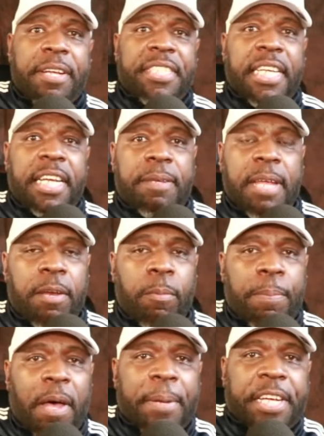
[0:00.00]
in the in the
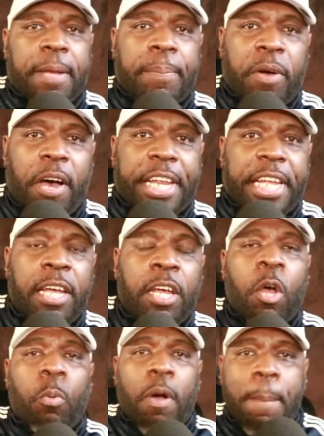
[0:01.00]
Republican Party
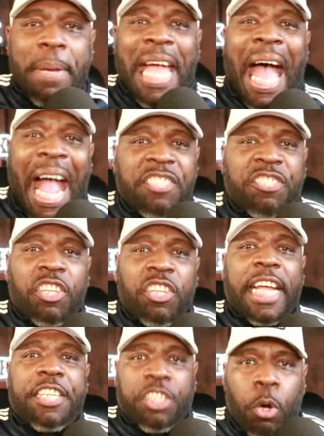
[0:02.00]
would be
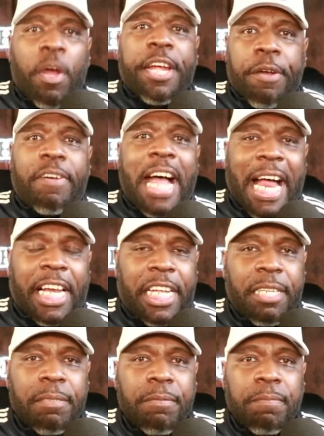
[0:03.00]
actually doing a rally.
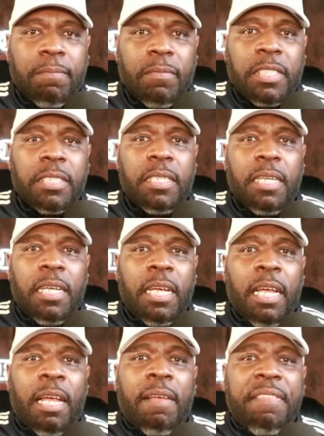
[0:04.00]

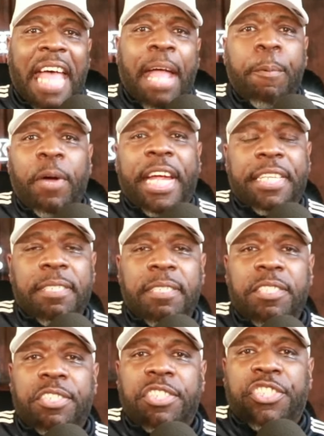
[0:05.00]
They would
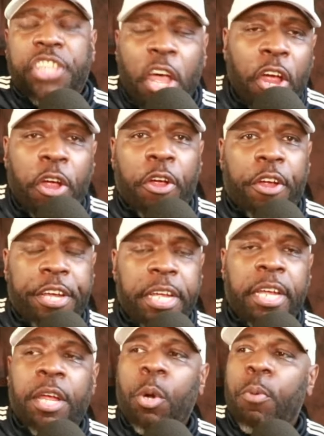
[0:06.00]
turn
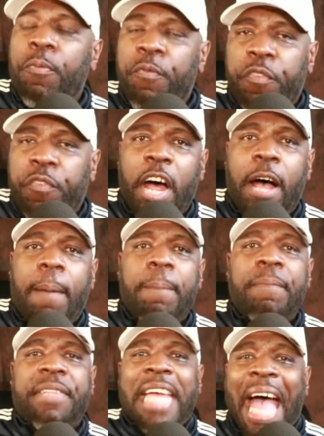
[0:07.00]
from
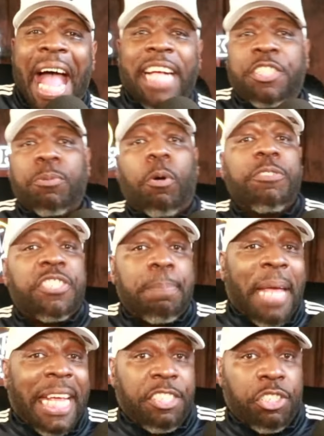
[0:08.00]
the actual
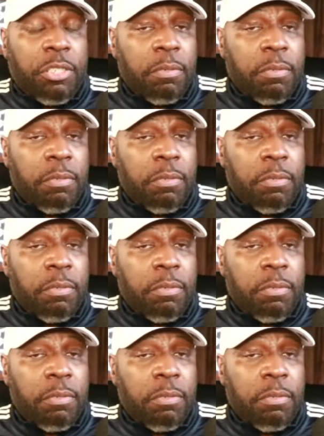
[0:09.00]
speech